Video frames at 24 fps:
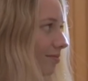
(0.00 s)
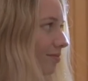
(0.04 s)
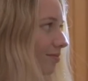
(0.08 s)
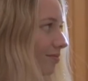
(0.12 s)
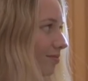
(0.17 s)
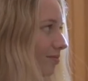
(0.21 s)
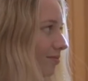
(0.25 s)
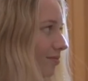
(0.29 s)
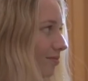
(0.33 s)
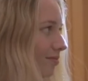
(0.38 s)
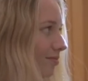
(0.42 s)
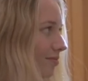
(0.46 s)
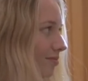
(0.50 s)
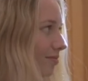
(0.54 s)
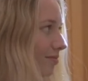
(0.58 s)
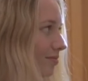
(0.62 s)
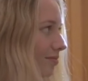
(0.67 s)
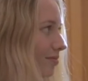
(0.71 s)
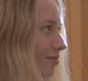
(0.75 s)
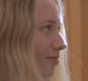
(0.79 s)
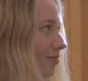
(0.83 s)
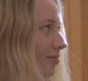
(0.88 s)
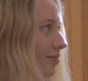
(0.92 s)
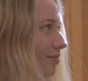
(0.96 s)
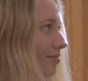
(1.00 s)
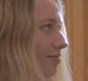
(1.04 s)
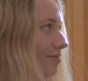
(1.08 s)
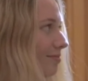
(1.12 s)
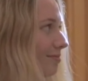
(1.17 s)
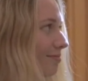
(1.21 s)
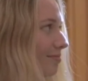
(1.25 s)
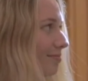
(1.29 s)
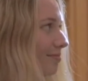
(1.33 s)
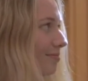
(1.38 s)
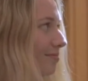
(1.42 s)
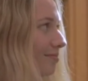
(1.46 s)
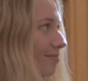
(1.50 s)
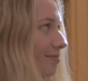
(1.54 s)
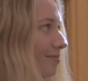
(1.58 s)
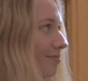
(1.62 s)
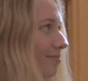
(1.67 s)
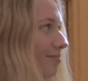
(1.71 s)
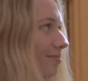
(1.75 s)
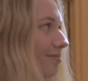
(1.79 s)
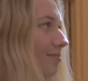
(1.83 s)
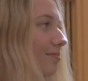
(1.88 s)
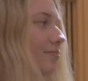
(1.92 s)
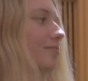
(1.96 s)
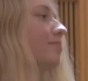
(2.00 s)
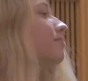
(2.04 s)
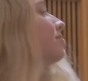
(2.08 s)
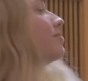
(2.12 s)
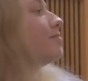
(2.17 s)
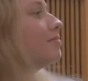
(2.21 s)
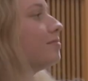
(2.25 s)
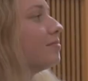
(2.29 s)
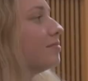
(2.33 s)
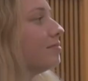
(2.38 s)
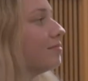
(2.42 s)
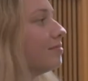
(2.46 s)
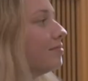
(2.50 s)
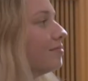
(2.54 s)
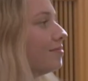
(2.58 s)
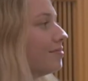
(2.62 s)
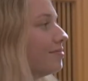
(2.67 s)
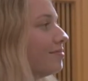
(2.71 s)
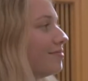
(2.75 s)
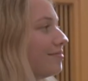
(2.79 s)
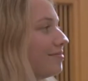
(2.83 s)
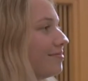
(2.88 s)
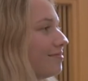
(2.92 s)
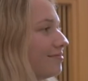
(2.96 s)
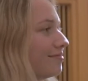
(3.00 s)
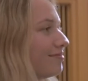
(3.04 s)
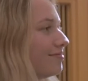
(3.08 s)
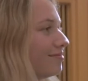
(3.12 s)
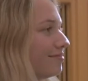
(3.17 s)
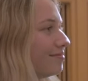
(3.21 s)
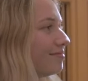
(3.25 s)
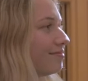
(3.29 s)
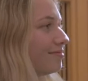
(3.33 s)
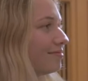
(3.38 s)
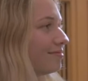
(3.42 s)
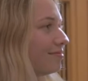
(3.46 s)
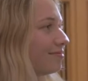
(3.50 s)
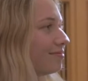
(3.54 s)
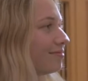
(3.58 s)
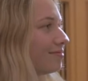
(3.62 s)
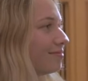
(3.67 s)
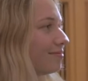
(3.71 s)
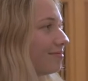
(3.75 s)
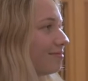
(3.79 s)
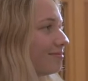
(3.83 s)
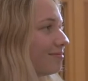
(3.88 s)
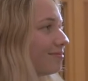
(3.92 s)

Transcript: This person isn't speaking.